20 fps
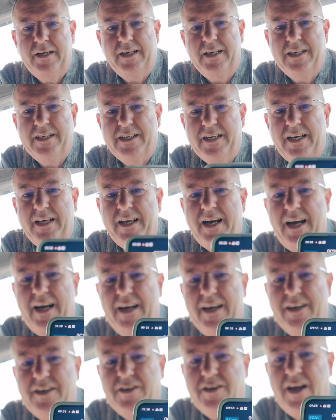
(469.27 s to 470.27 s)
you see
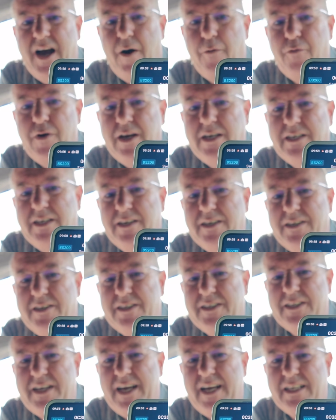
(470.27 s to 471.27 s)
that? It's now reaching
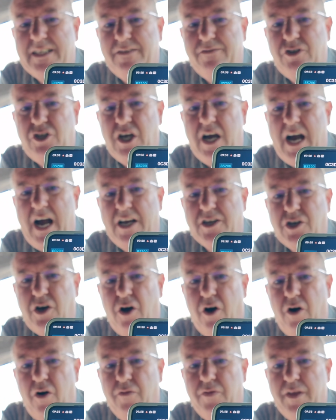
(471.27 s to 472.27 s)
state of charge
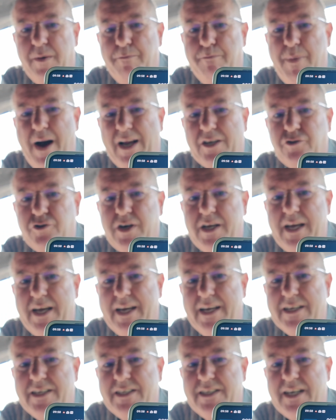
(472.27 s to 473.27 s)
on the battery
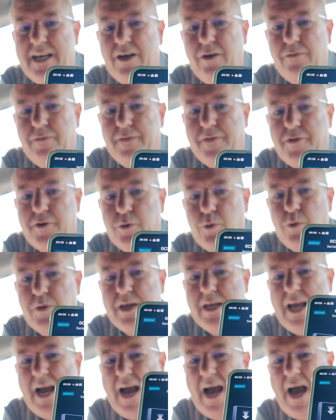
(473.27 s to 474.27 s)
itself through
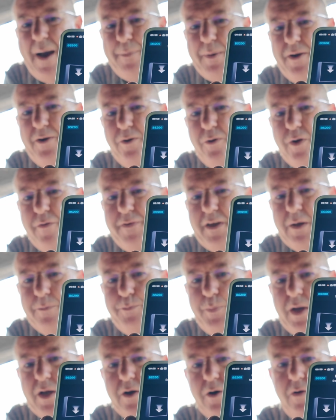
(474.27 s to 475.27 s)
the app. I don't know if you
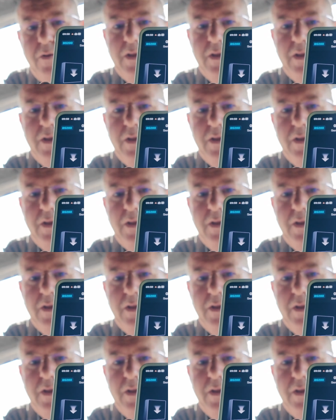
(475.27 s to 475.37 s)
can pick